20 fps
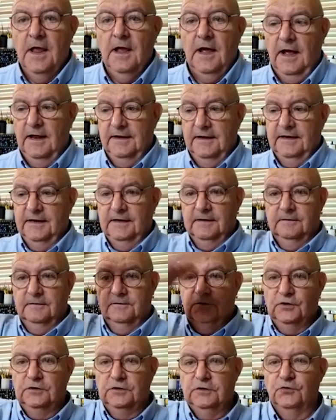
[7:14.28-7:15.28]
And
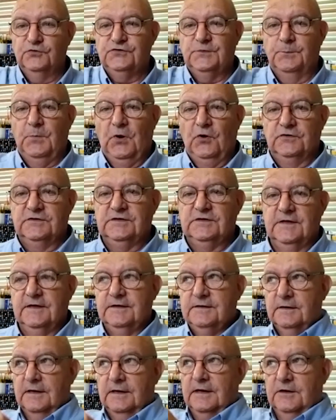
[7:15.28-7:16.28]
you close the box
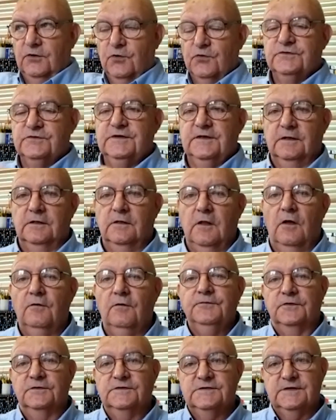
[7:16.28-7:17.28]
lid, it goes in the
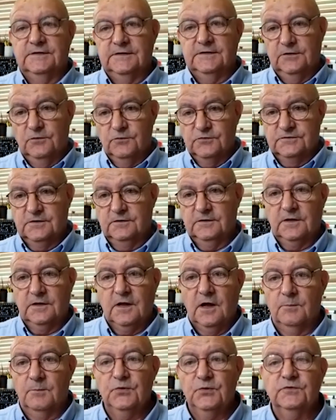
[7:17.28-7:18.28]
loft until it goes on the
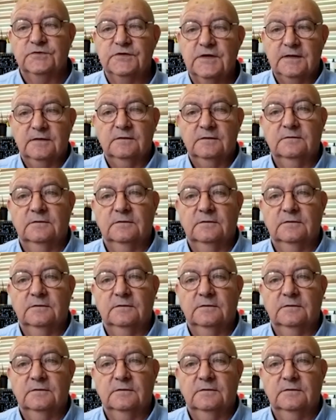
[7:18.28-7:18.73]
car boot set.